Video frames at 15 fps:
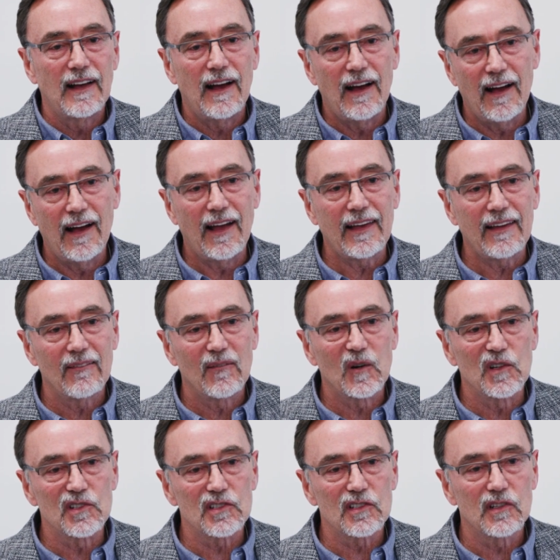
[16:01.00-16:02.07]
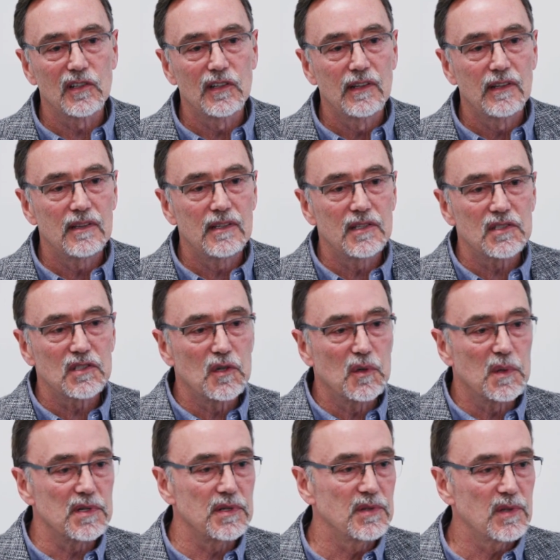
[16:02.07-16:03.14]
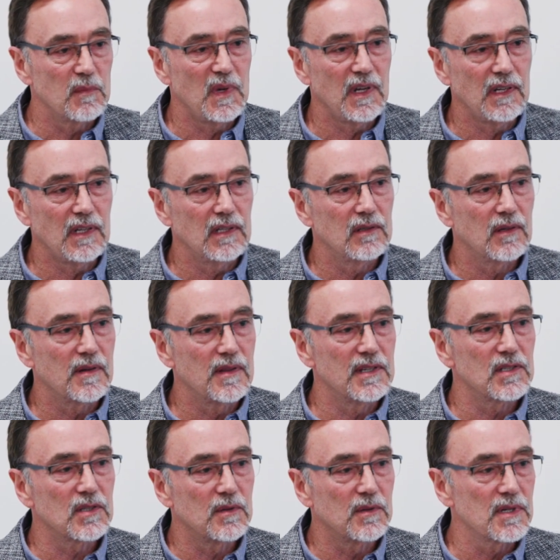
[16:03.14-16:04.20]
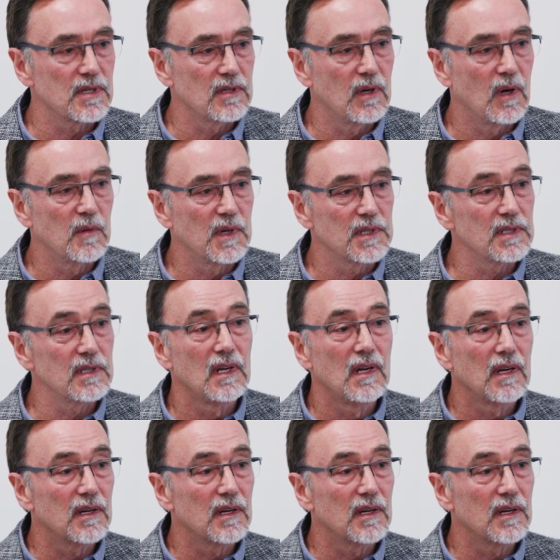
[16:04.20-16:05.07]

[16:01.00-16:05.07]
high risk, this score is intermediate, or this score is low risk?